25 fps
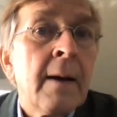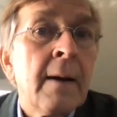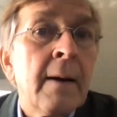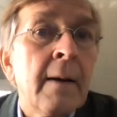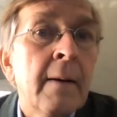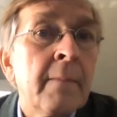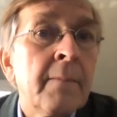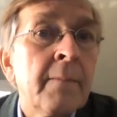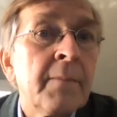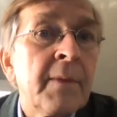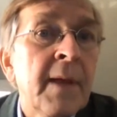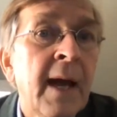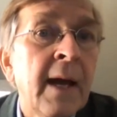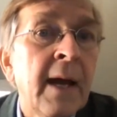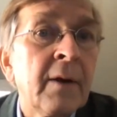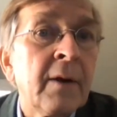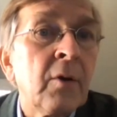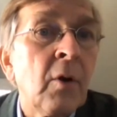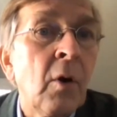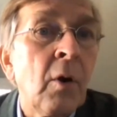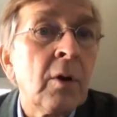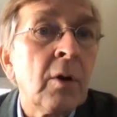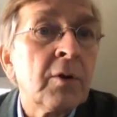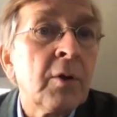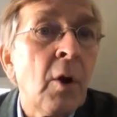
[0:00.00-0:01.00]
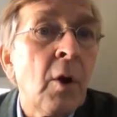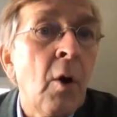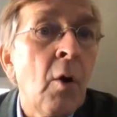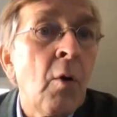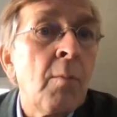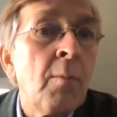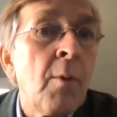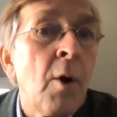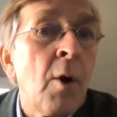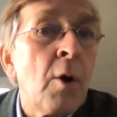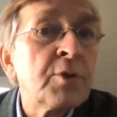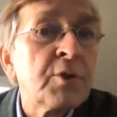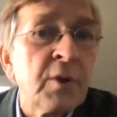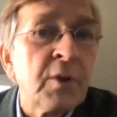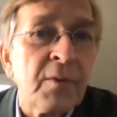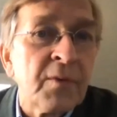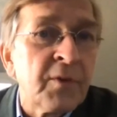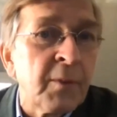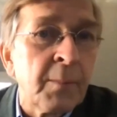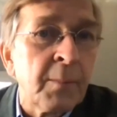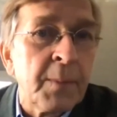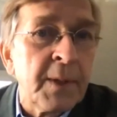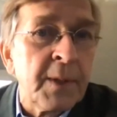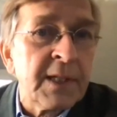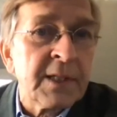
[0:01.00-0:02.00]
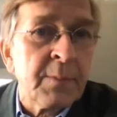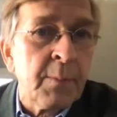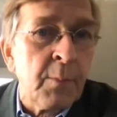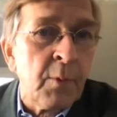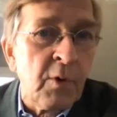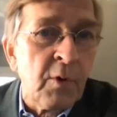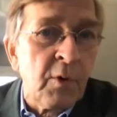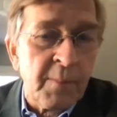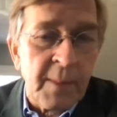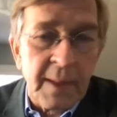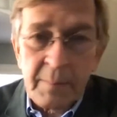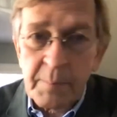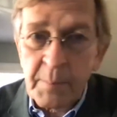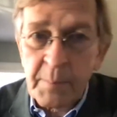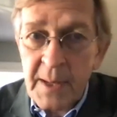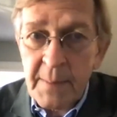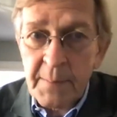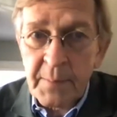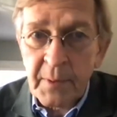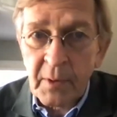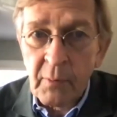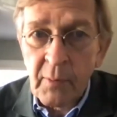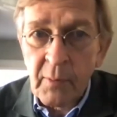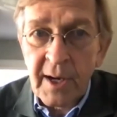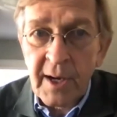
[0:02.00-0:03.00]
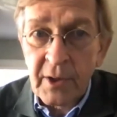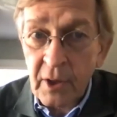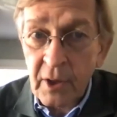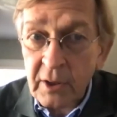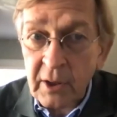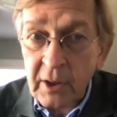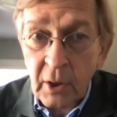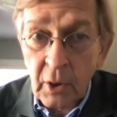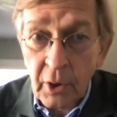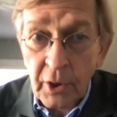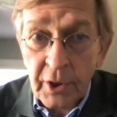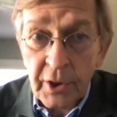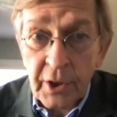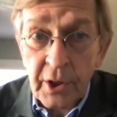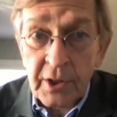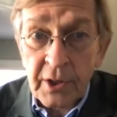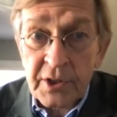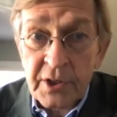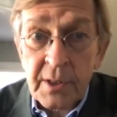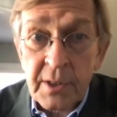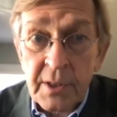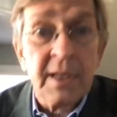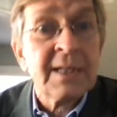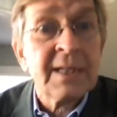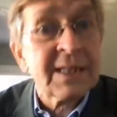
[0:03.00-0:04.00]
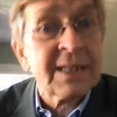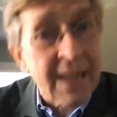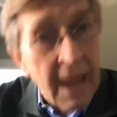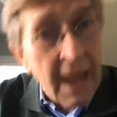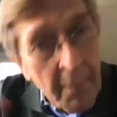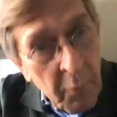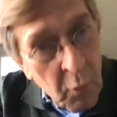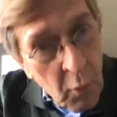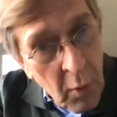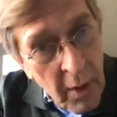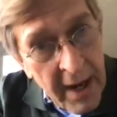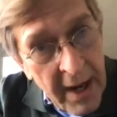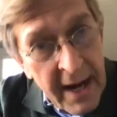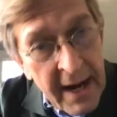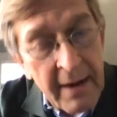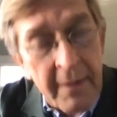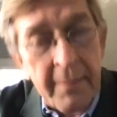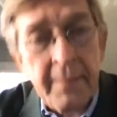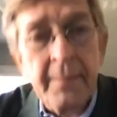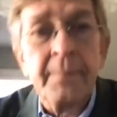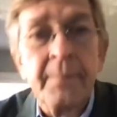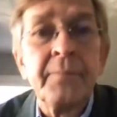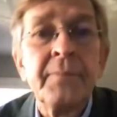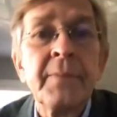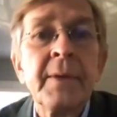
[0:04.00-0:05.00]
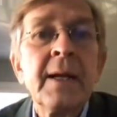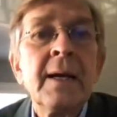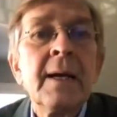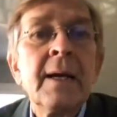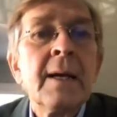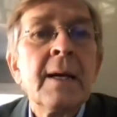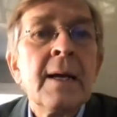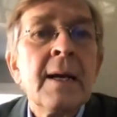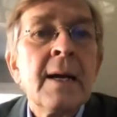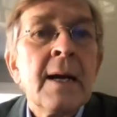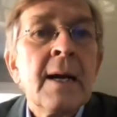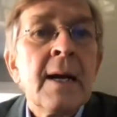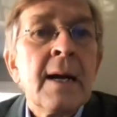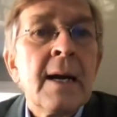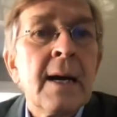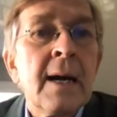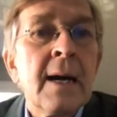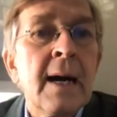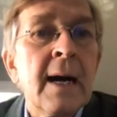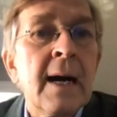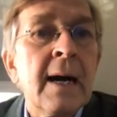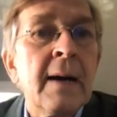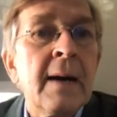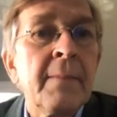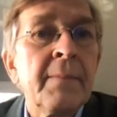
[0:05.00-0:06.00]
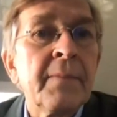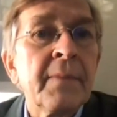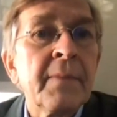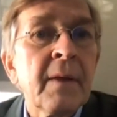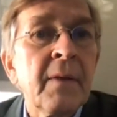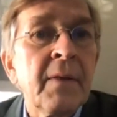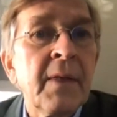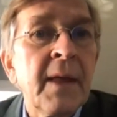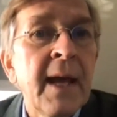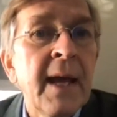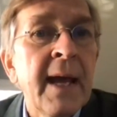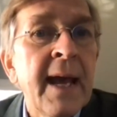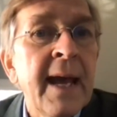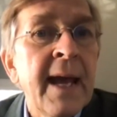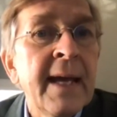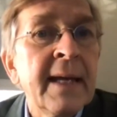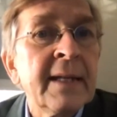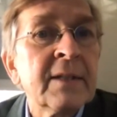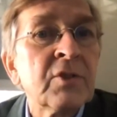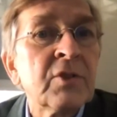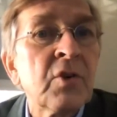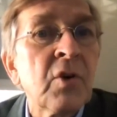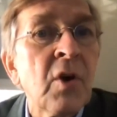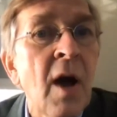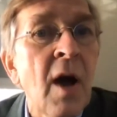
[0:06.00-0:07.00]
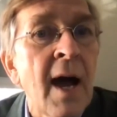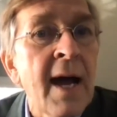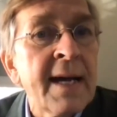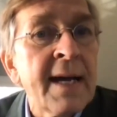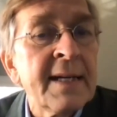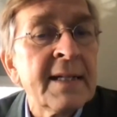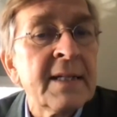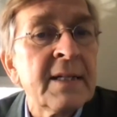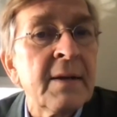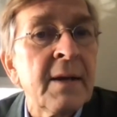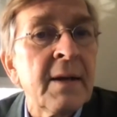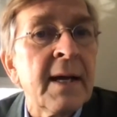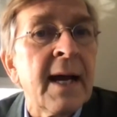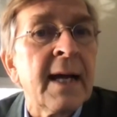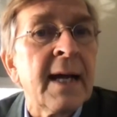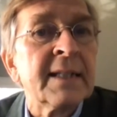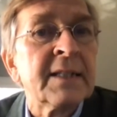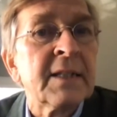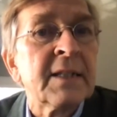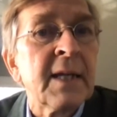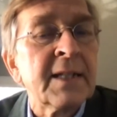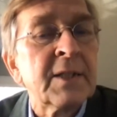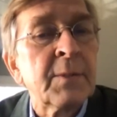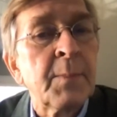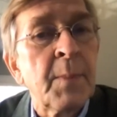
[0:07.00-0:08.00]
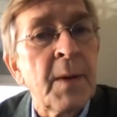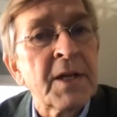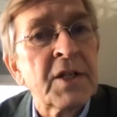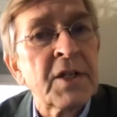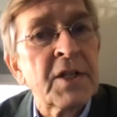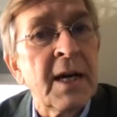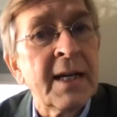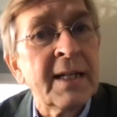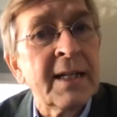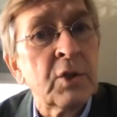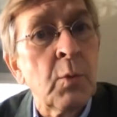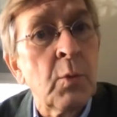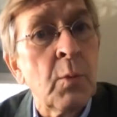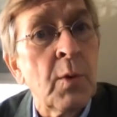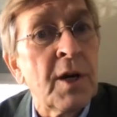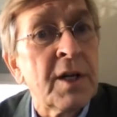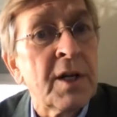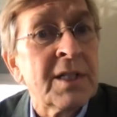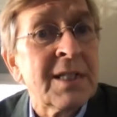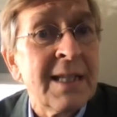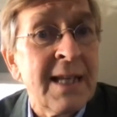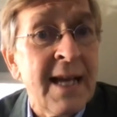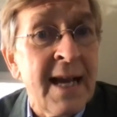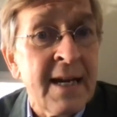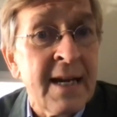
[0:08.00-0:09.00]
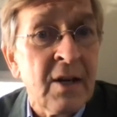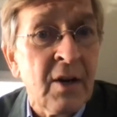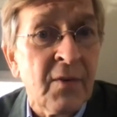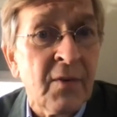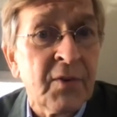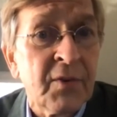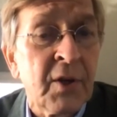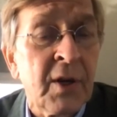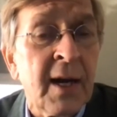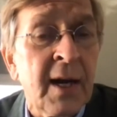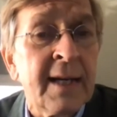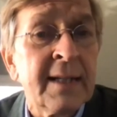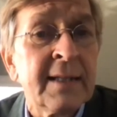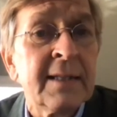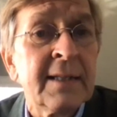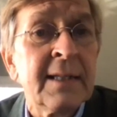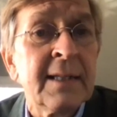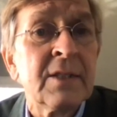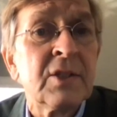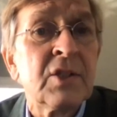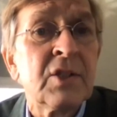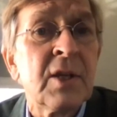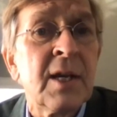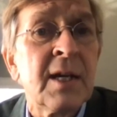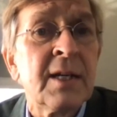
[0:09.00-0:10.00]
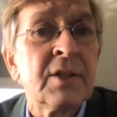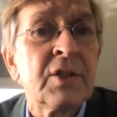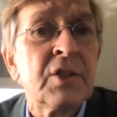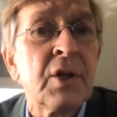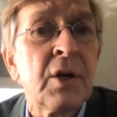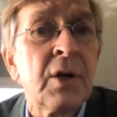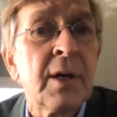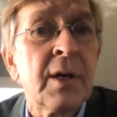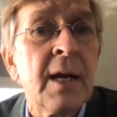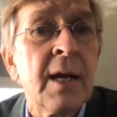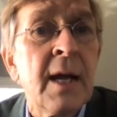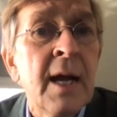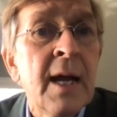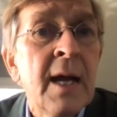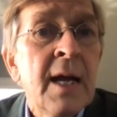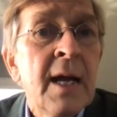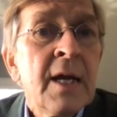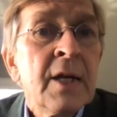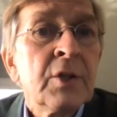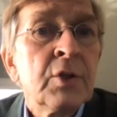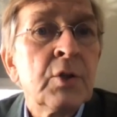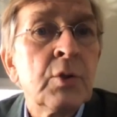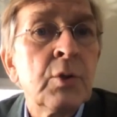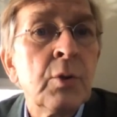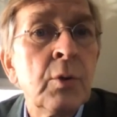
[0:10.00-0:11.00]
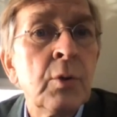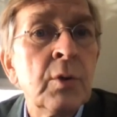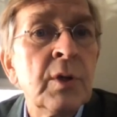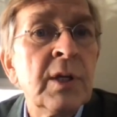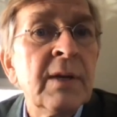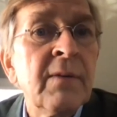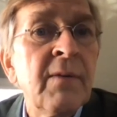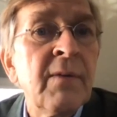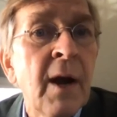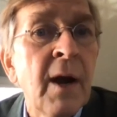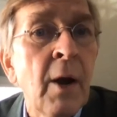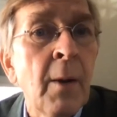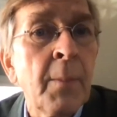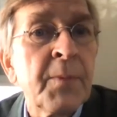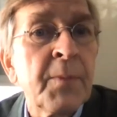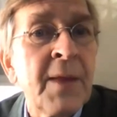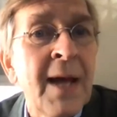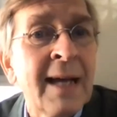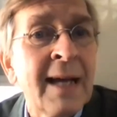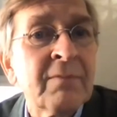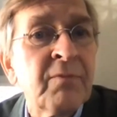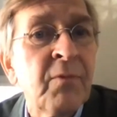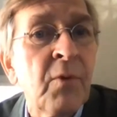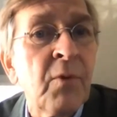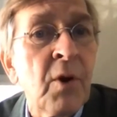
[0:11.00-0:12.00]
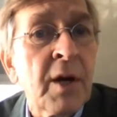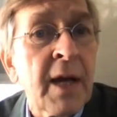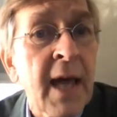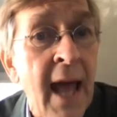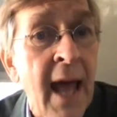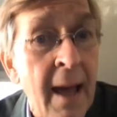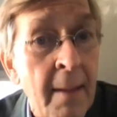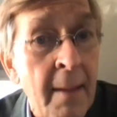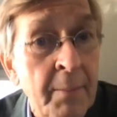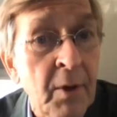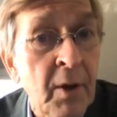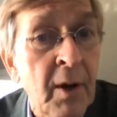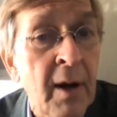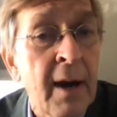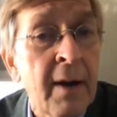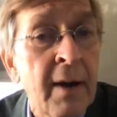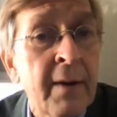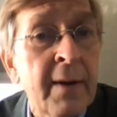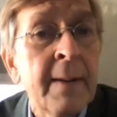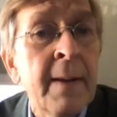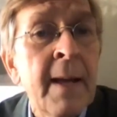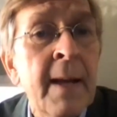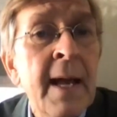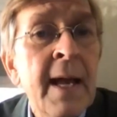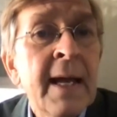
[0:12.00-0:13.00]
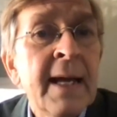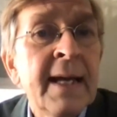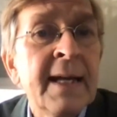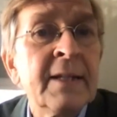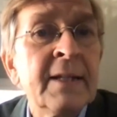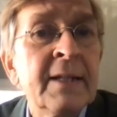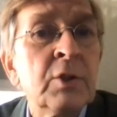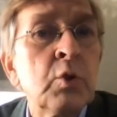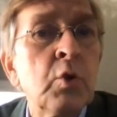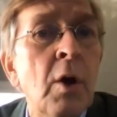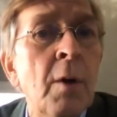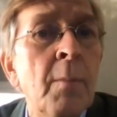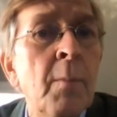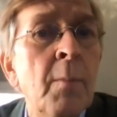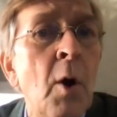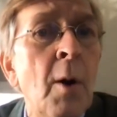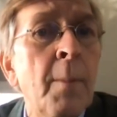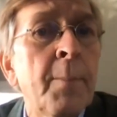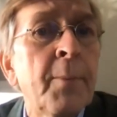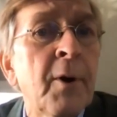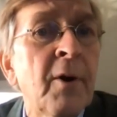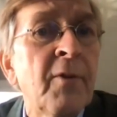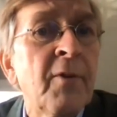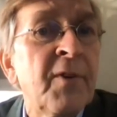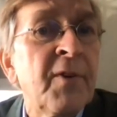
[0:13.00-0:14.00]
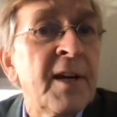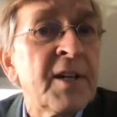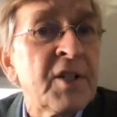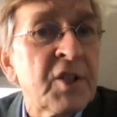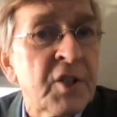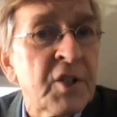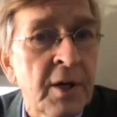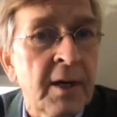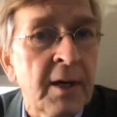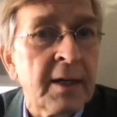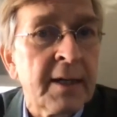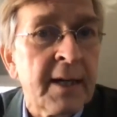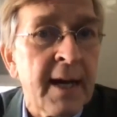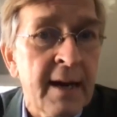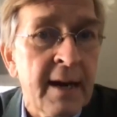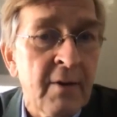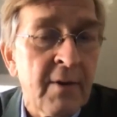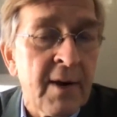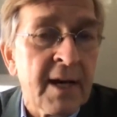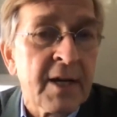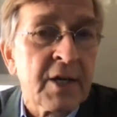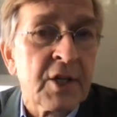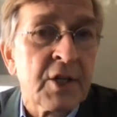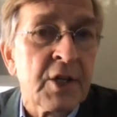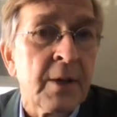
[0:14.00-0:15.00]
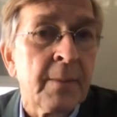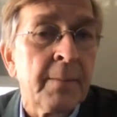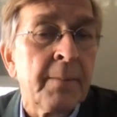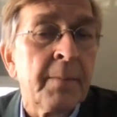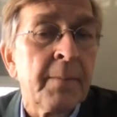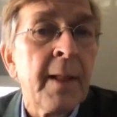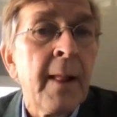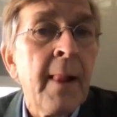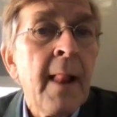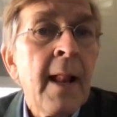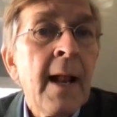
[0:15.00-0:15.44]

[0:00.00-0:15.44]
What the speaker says: And although most of the peace movement people were not lawyers, some were, they tried, especially towards the end of the 19th century, to develop that vocabulary into a more professional direction.